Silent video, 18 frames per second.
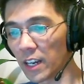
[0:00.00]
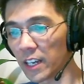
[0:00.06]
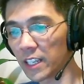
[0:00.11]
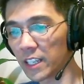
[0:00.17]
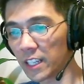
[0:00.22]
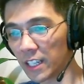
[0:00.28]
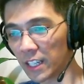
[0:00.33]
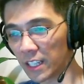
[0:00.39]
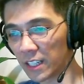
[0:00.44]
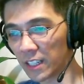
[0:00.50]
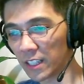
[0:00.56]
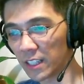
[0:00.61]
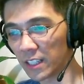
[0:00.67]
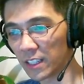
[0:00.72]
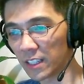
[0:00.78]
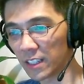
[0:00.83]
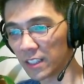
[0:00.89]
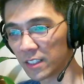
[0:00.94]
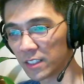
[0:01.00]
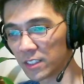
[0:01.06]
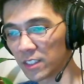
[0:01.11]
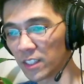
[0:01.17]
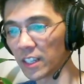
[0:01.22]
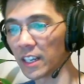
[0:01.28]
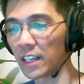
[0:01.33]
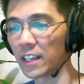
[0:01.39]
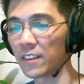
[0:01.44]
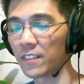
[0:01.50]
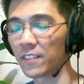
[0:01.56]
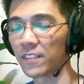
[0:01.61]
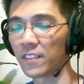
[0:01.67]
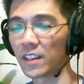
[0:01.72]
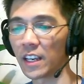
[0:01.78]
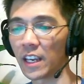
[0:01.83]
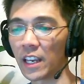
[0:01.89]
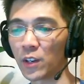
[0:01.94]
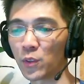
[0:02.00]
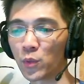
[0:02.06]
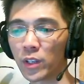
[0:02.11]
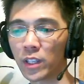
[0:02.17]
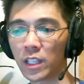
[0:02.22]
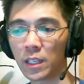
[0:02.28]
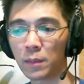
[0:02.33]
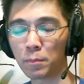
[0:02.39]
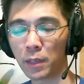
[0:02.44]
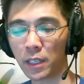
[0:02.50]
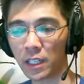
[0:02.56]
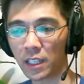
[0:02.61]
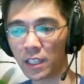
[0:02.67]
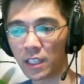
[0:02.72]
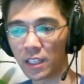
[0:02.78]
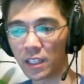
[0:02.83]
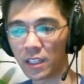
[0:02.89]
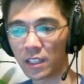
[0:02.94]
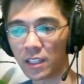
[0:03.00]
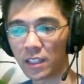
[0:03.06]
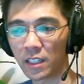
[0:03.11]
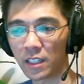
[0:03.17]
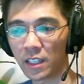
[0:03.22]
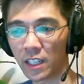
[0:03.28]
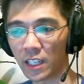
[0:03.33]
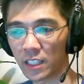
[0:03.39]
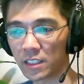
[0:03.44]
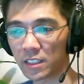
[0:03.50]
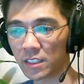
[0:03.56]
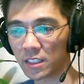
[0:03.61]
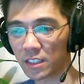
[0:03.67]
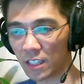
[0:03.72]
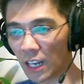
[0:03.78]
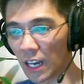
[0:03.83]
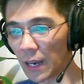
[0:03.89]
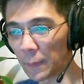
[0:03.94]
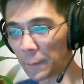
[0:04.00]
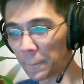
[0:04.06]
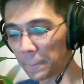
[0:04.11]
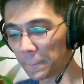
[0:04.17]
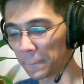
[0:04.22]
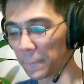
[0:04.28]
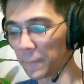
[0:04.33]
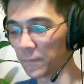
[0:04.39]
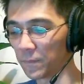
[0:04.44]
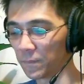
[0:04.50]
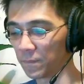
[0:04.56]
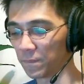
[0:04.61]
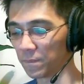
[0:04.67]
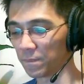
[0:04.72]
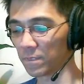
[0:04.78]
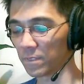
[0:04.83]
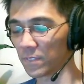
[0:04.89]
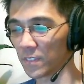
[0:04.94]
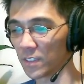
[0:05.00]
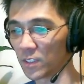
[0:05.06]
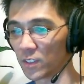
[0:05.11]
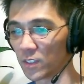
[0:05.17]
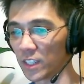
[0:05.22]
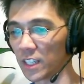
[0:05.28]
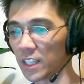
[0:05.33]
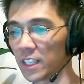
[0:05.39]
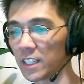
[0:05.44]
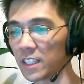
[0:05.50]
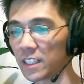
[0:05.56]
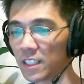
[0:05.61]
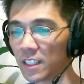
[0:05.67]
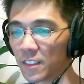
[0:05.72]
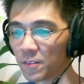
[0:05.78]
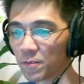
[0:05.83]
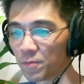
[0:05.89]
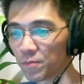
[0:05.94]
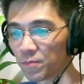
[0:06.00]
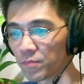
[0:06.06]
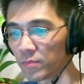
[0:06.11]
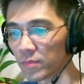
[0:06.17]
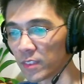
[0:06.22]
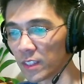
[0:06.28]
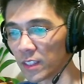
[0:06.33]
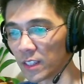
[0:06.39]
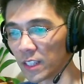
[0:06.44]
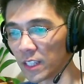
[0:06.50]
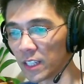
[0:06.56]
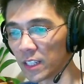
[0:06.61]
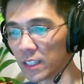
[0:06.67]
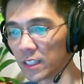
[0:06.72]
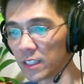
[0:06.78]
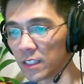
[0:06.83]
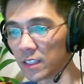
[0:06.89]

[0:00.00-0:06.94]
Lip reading: kick to have a really big hit stop. Okay, then